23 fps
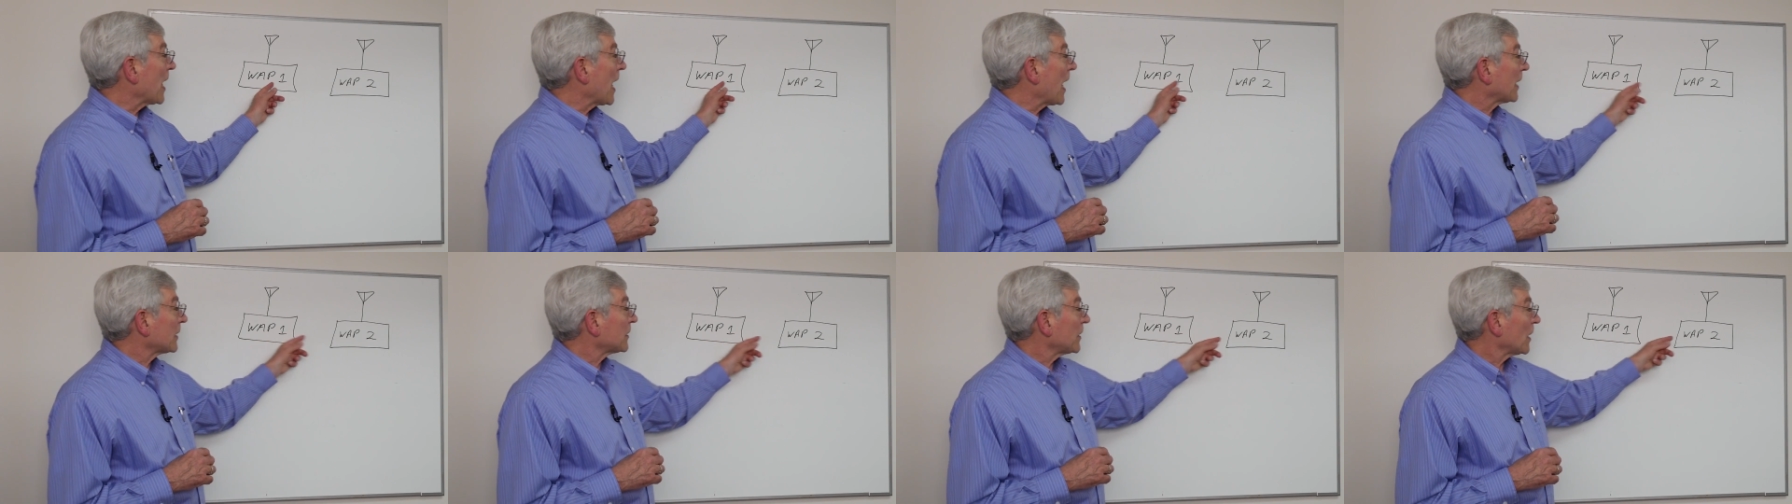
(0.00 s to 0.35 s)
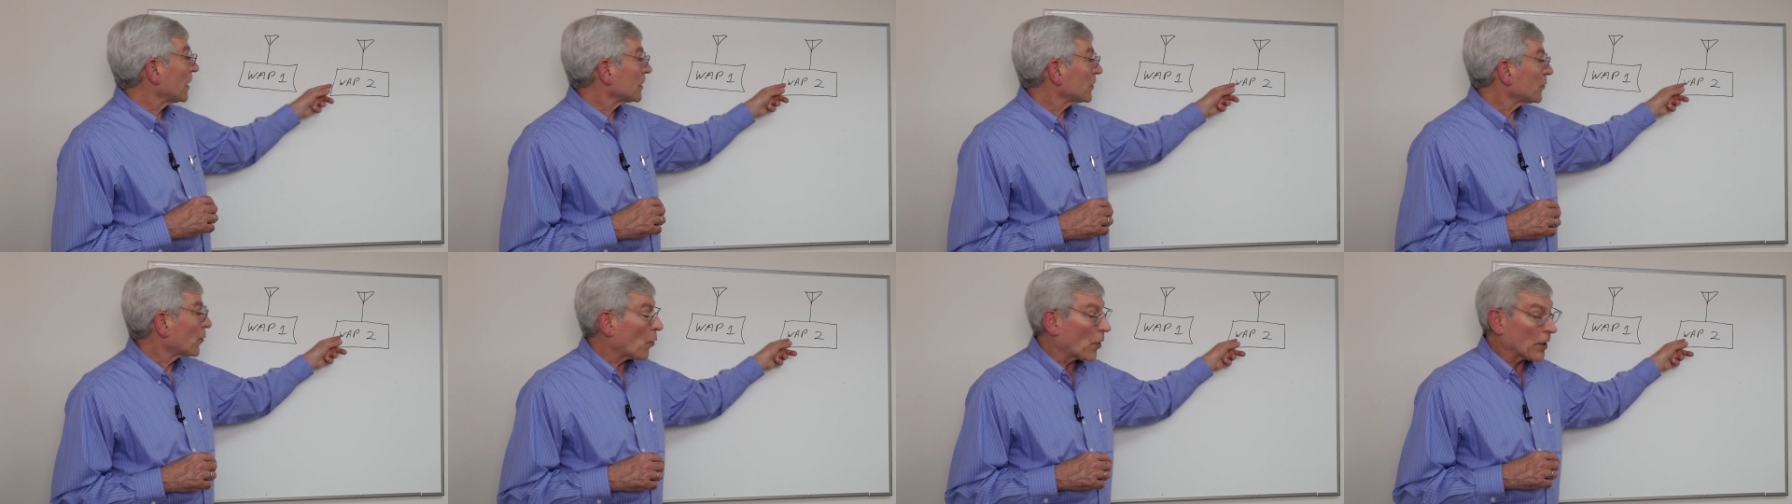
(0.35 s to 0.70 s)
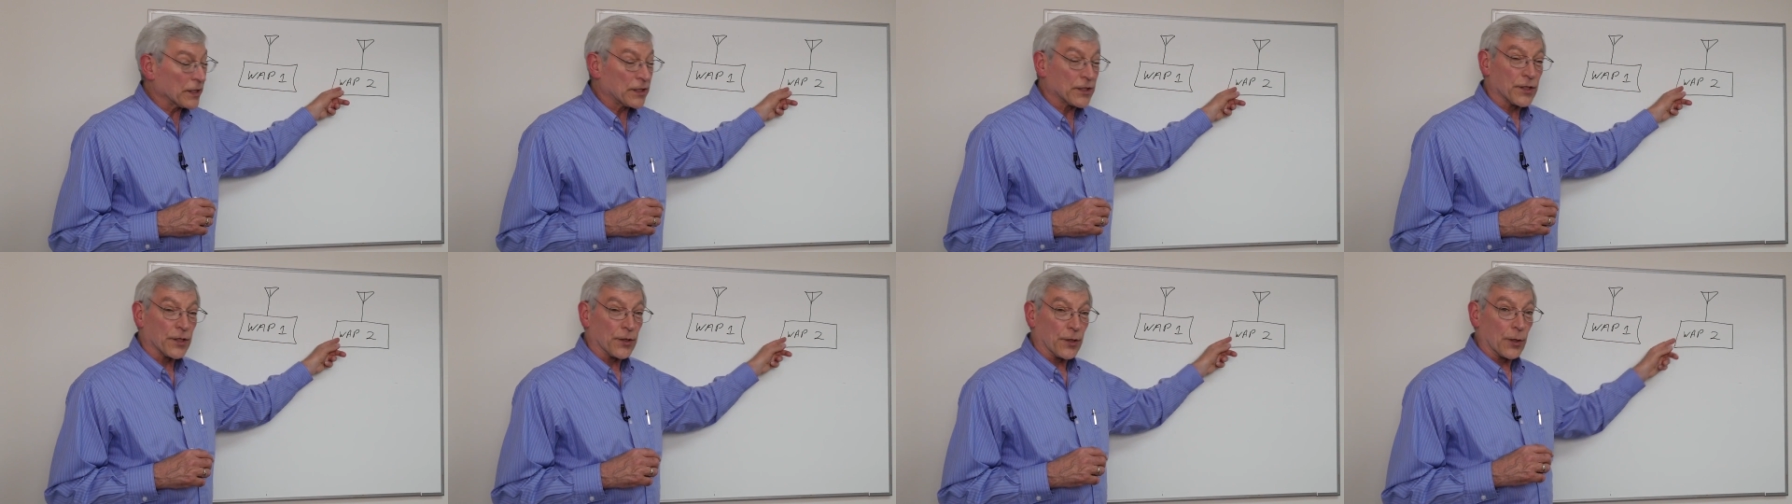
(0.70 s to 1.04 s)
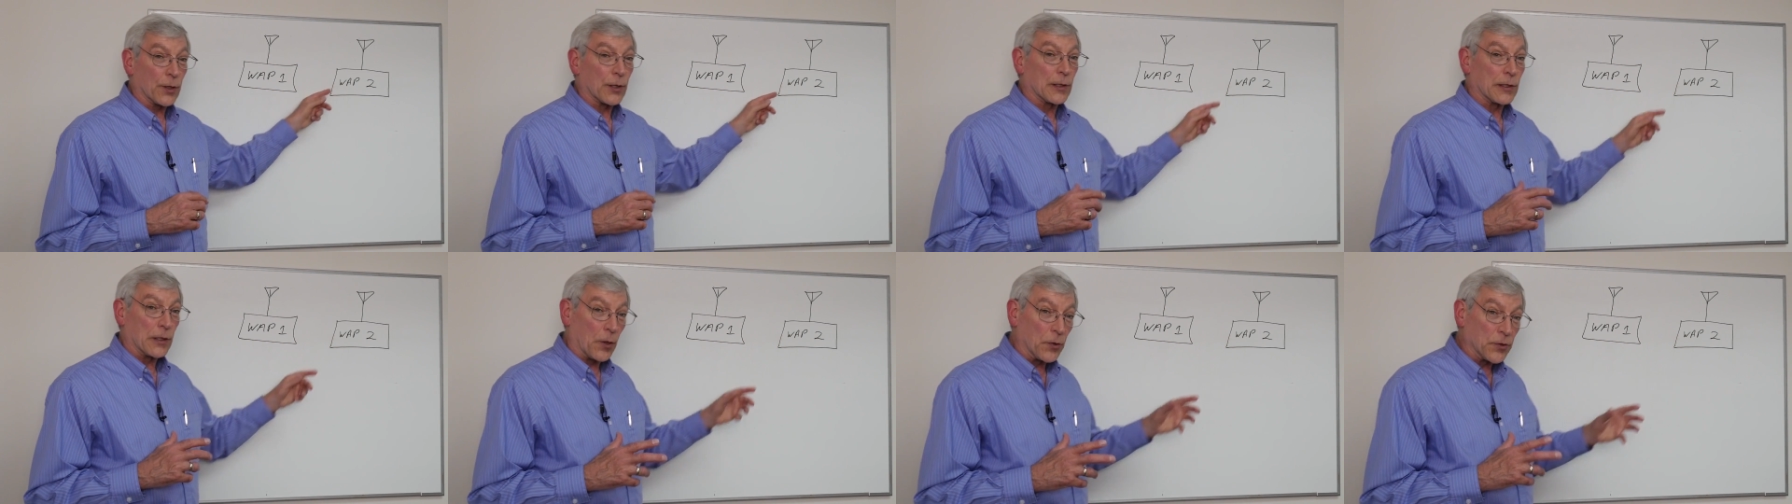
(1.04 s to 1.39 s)
access points that are
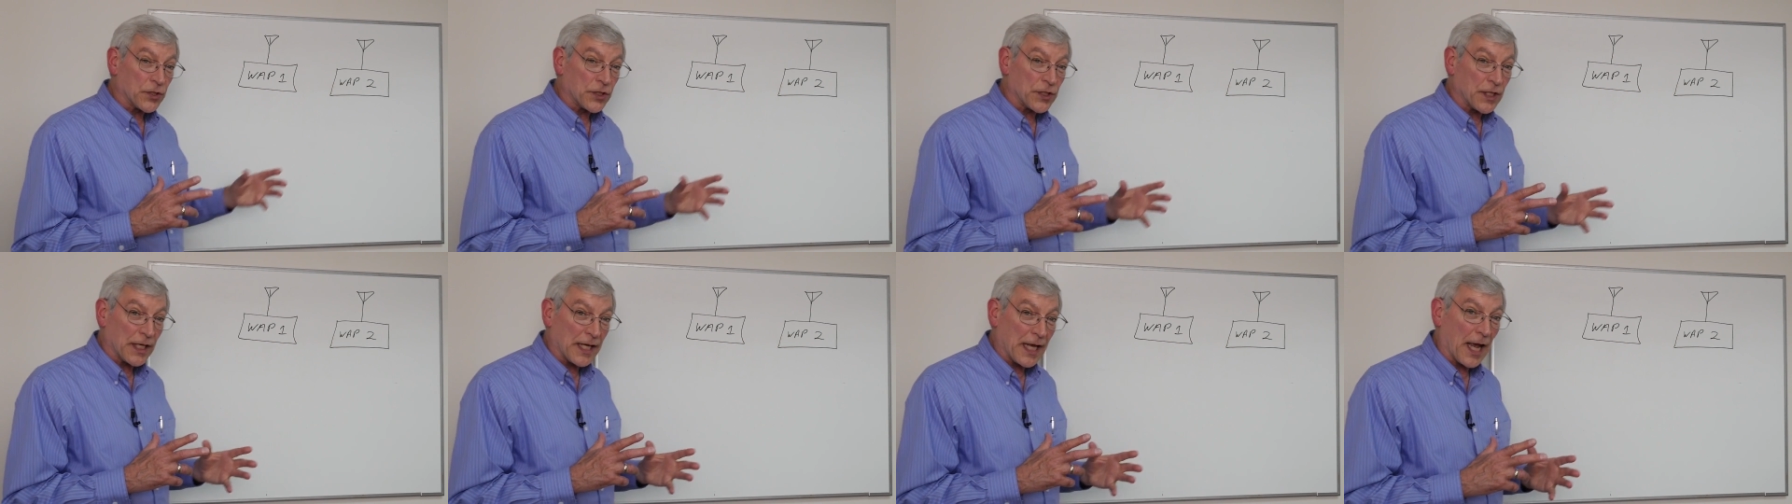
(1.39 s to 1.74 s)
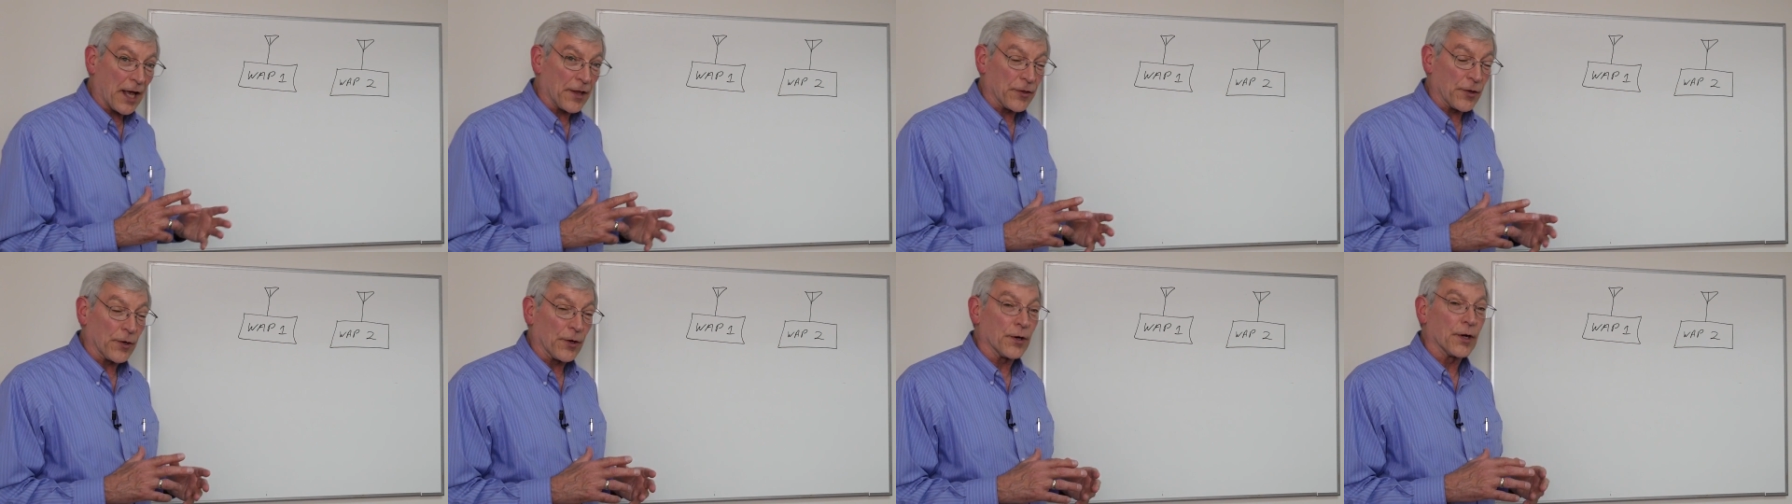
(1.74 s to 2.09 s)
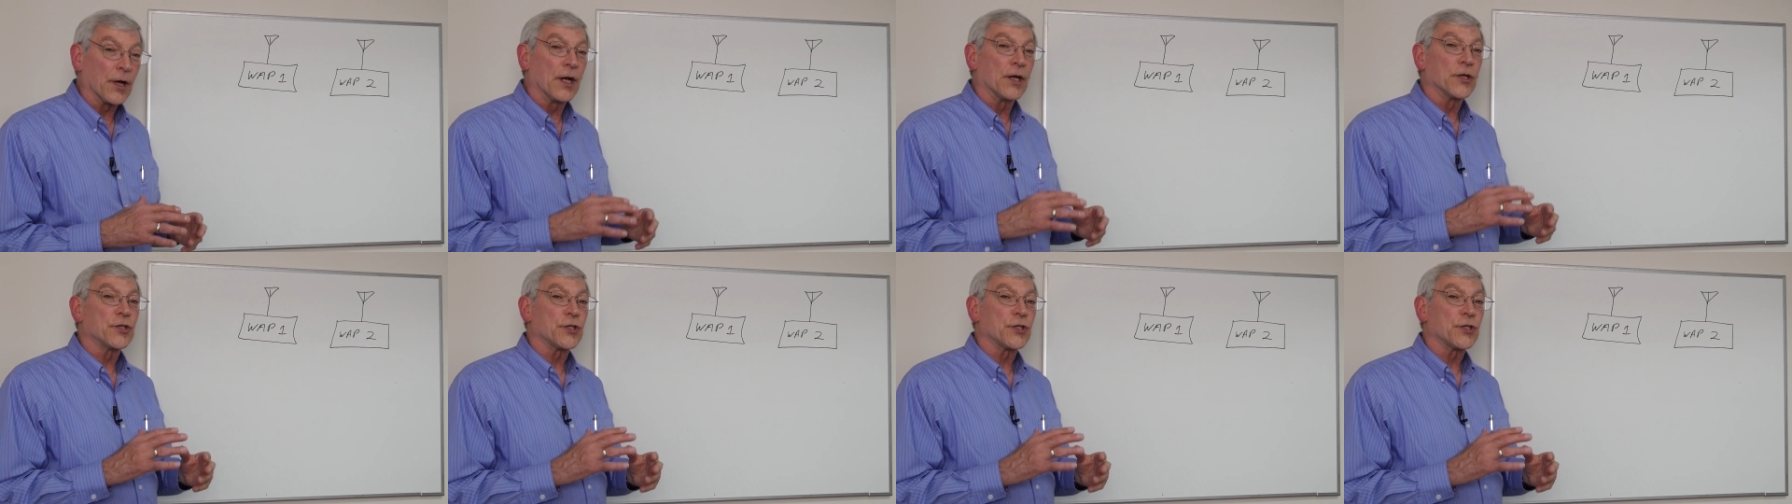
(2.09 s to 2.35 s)
close together